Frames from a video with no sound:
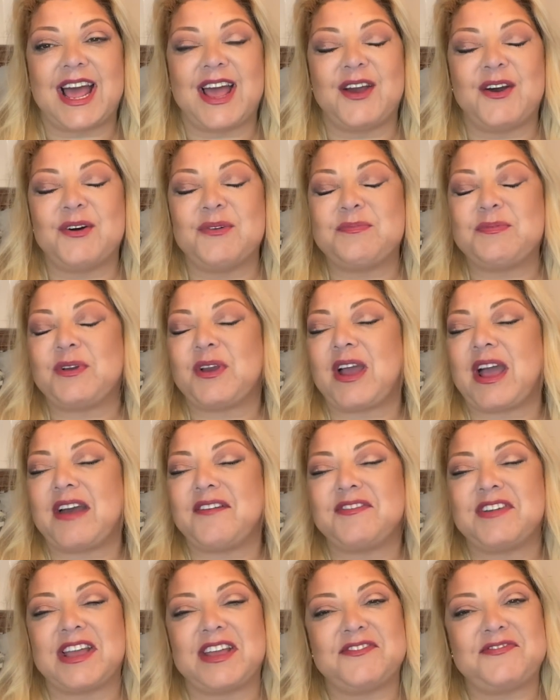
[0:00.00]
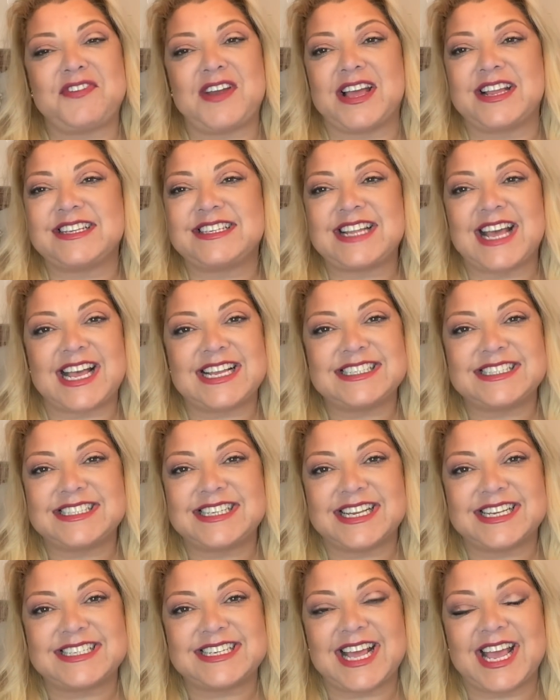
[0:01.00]
I hope you're having a
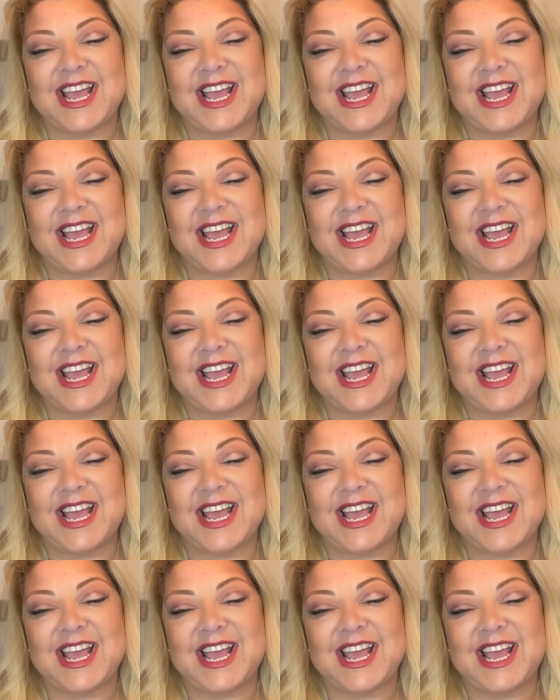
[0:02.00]
fantastic